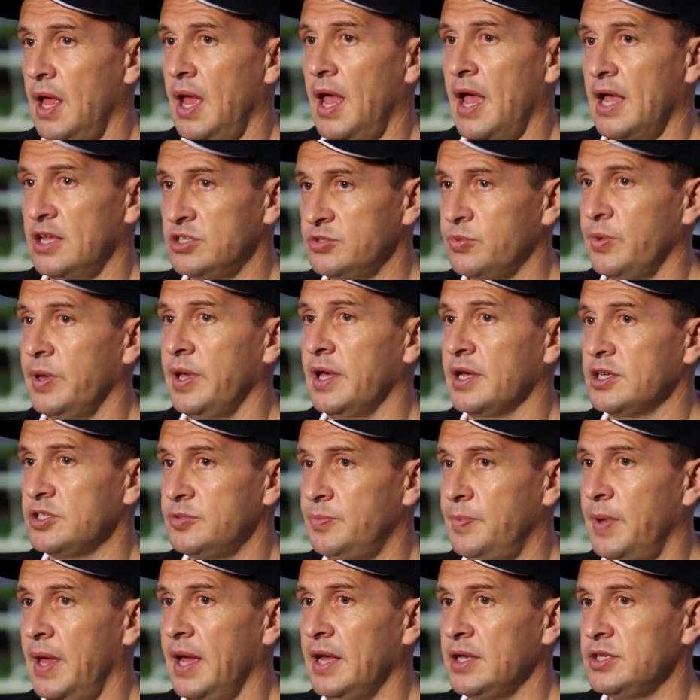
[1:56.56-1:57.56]
as we
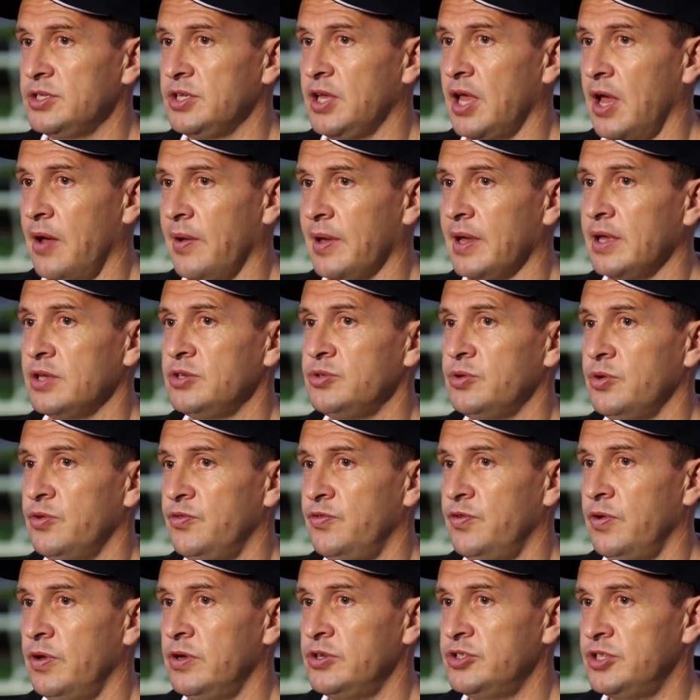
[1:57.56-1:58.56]
expect going into a
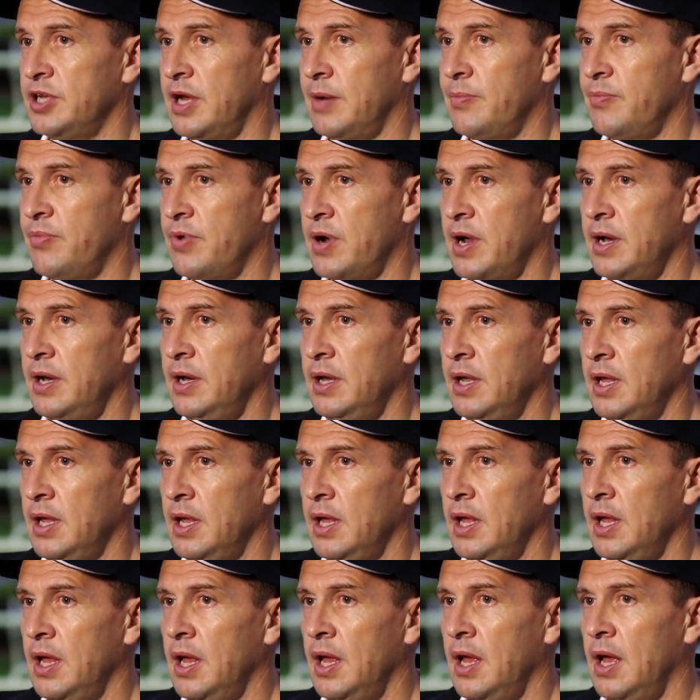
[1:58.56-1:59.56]
first up run,
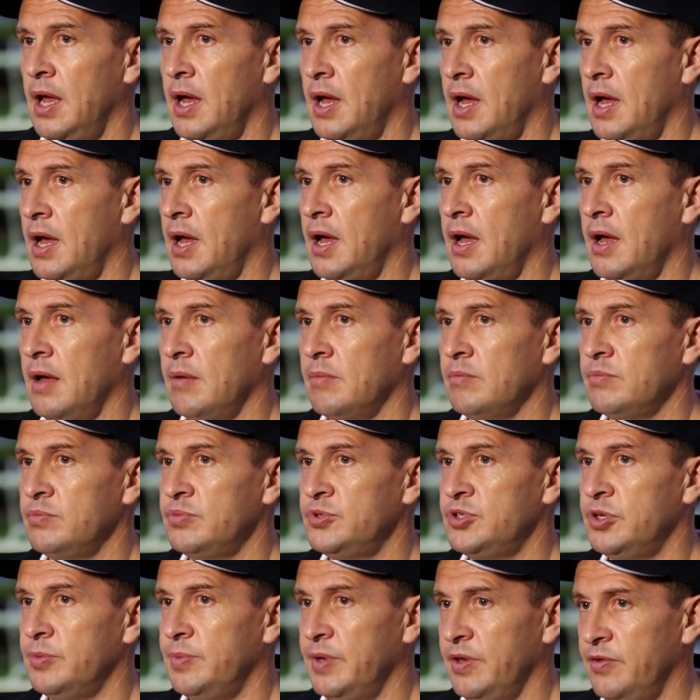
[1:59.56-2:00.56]

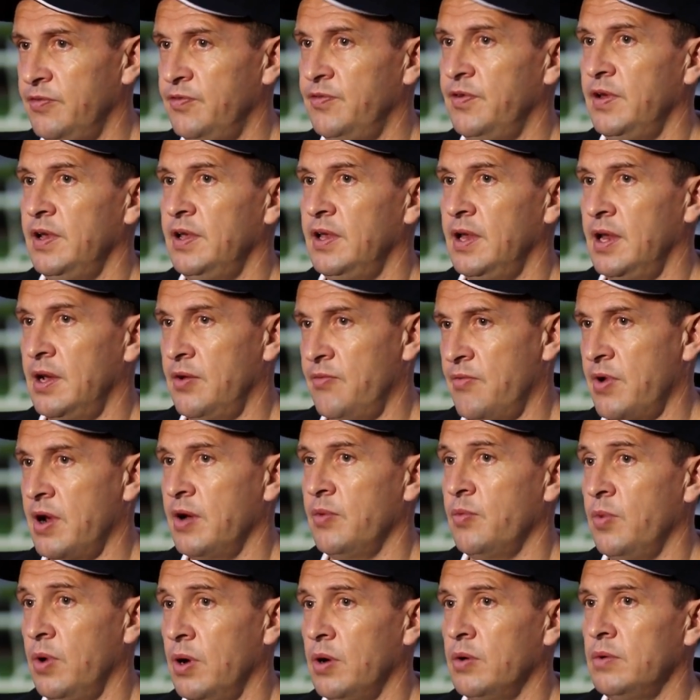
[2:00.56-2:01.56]
to be fit and
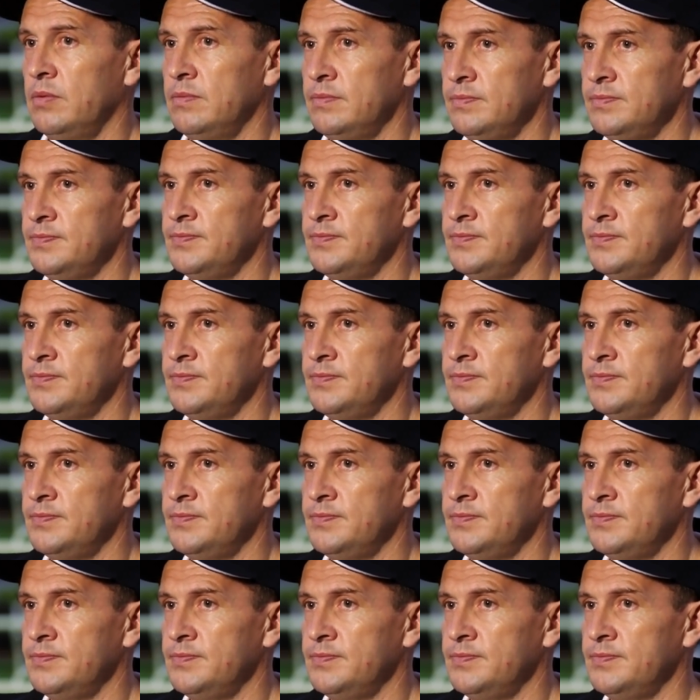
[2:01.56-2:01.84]
run well.